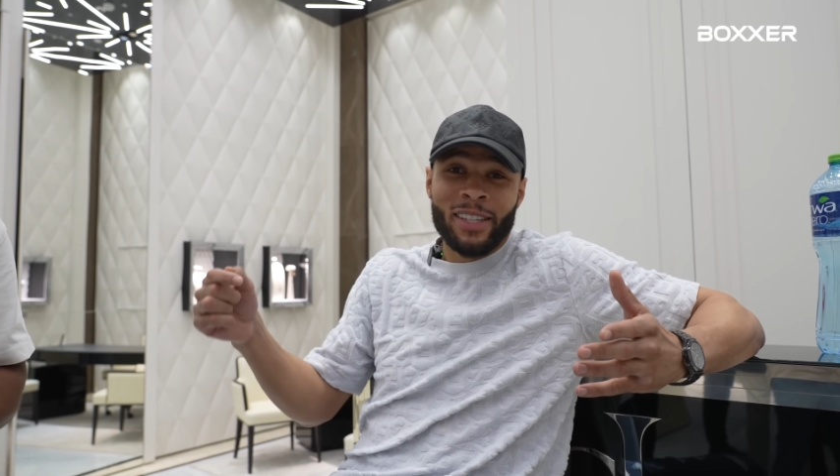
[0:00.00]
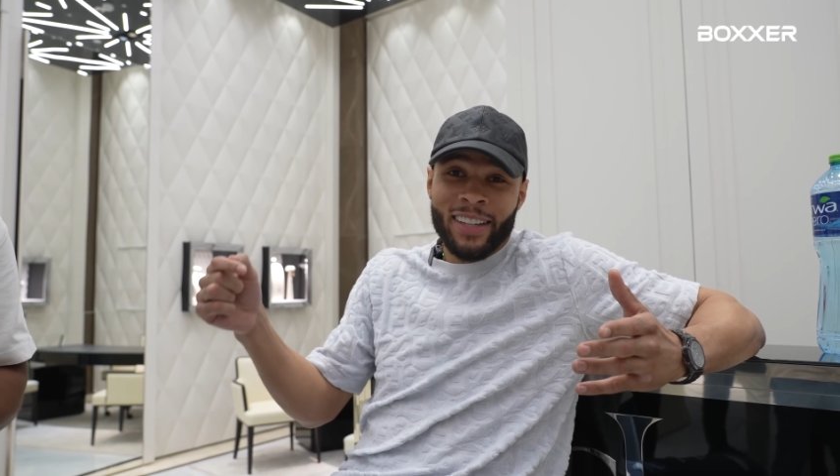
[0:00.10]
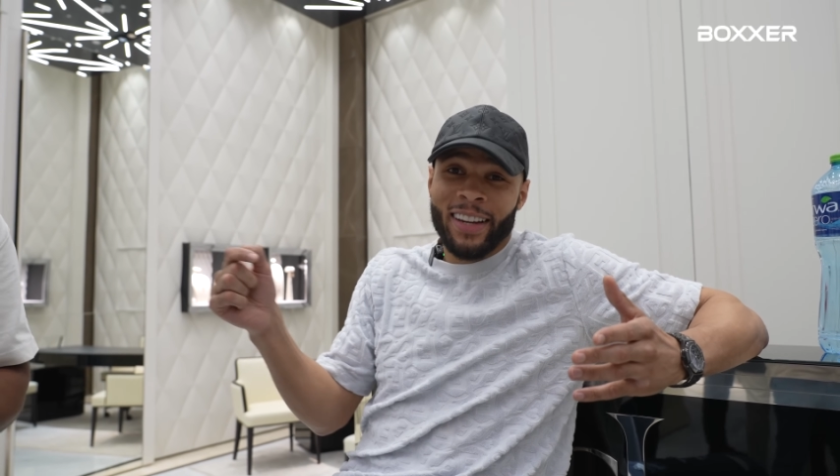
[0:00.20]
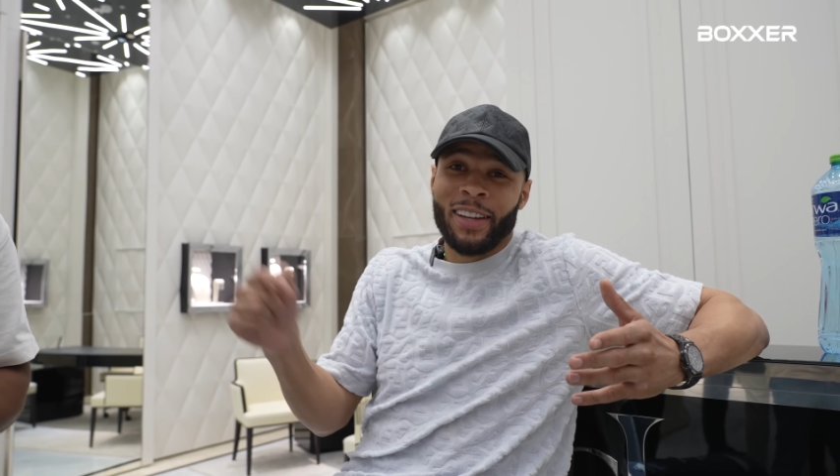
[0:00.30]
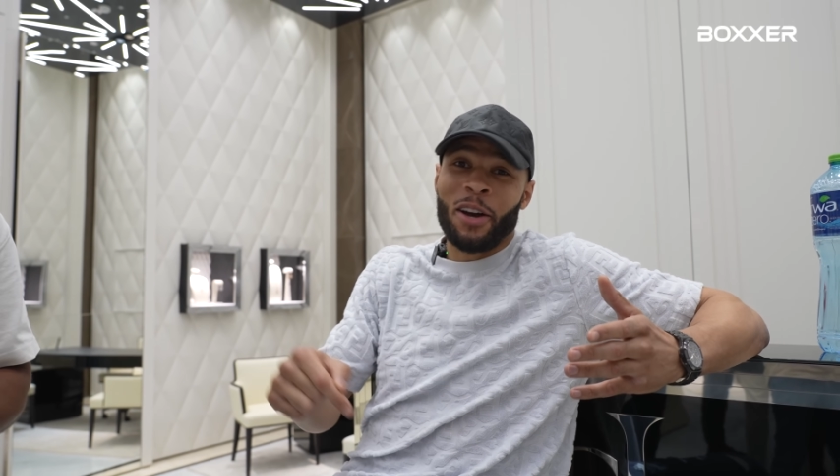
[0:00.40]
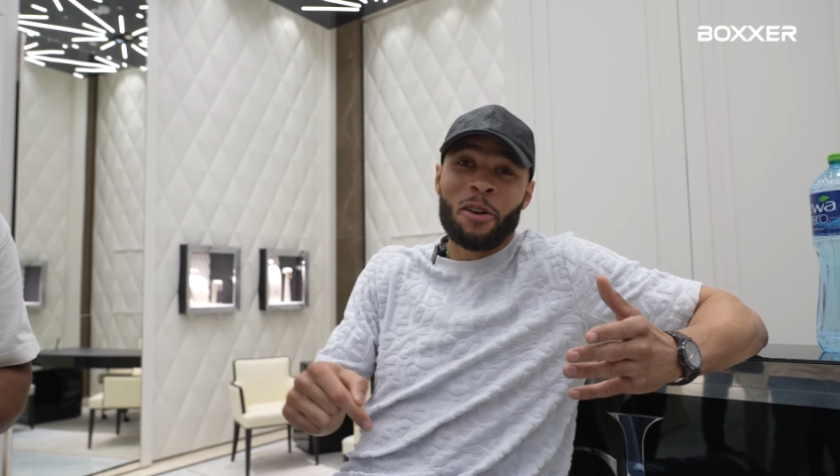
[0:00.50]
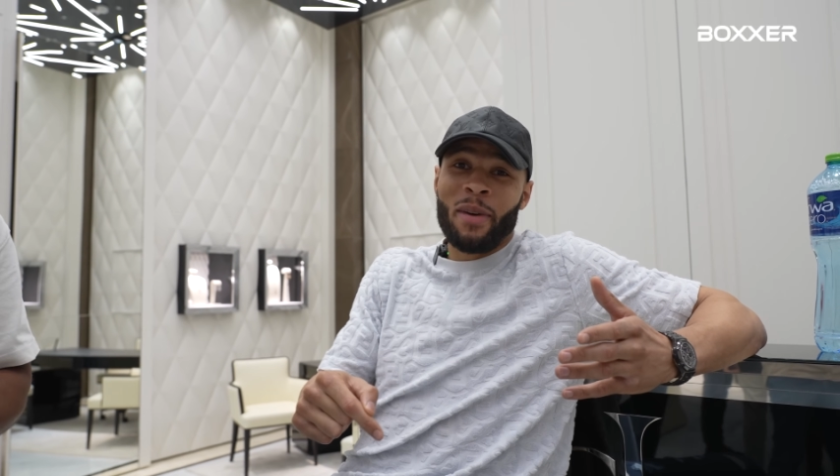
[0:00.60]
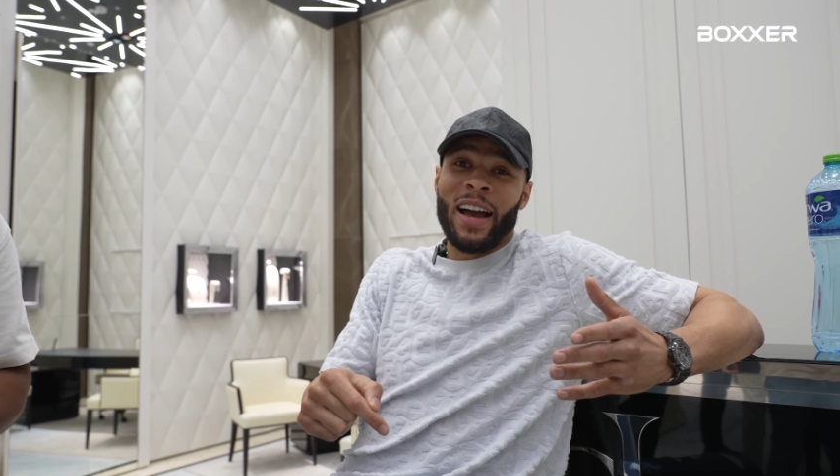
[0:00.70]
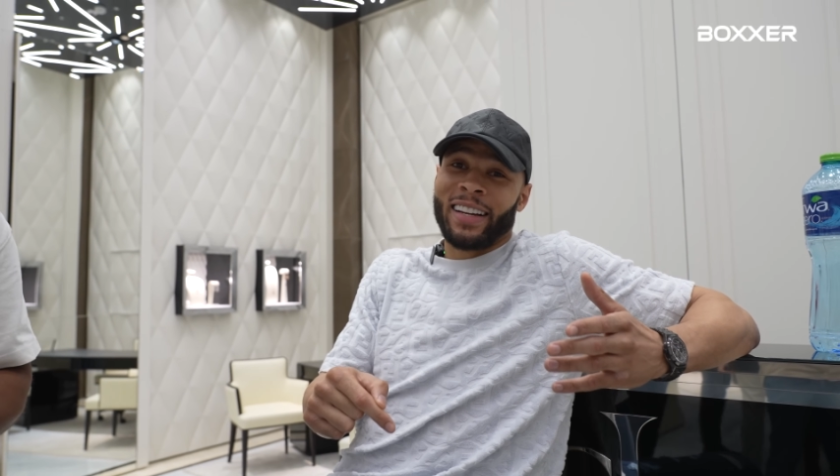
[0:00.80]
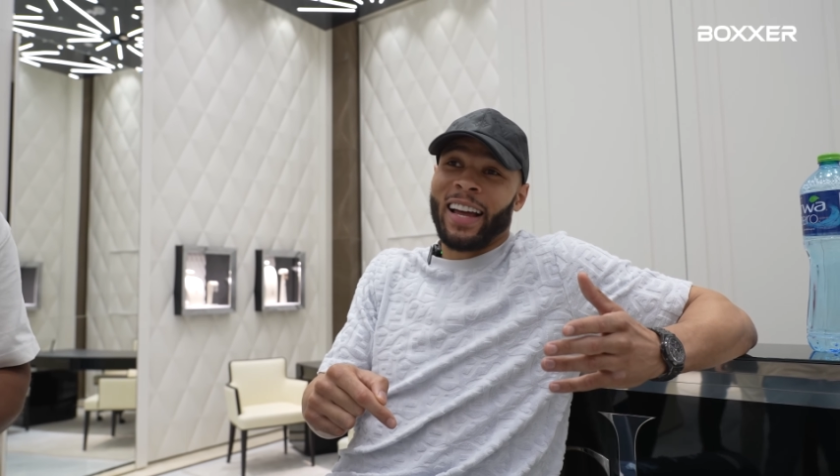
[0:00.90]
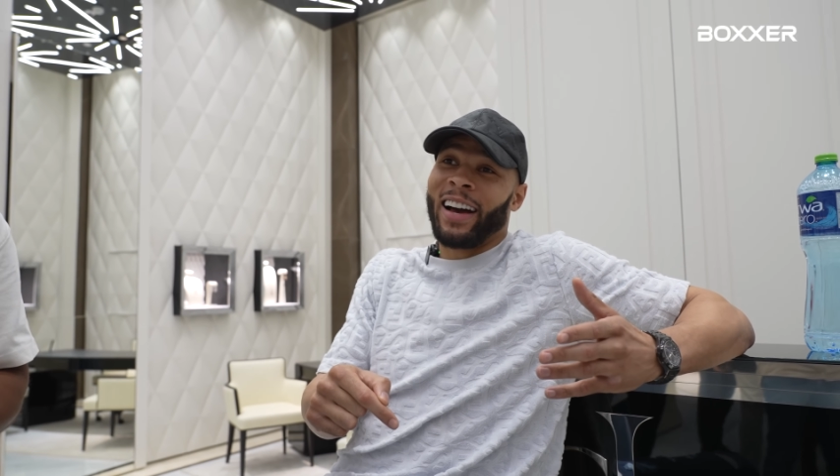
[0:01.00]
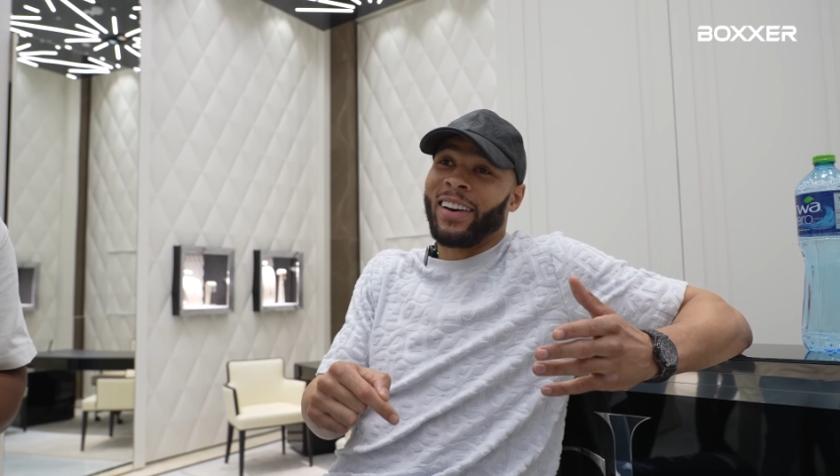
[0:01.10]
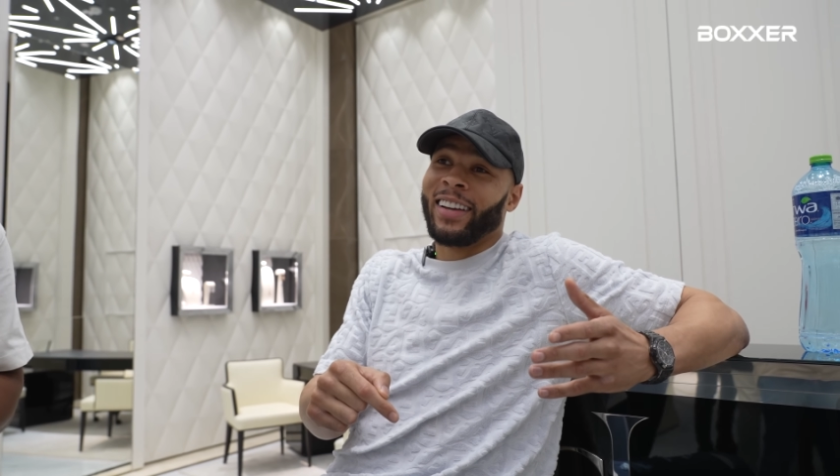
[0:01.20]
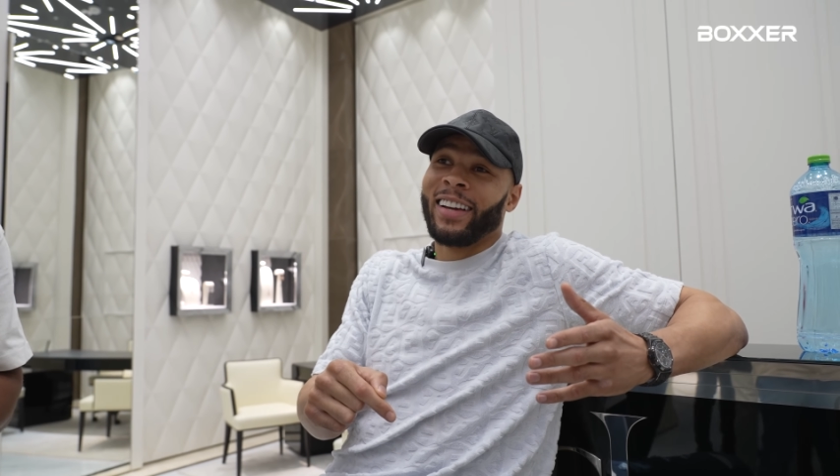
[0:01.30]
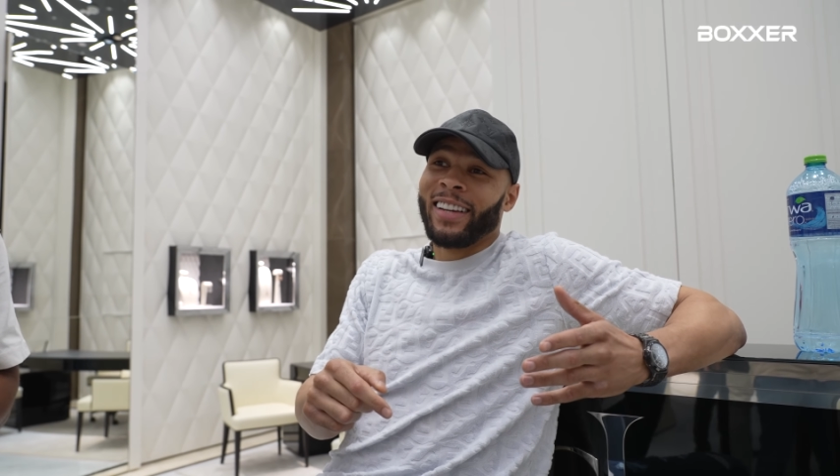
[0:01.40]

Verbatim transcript: it's going to go back down.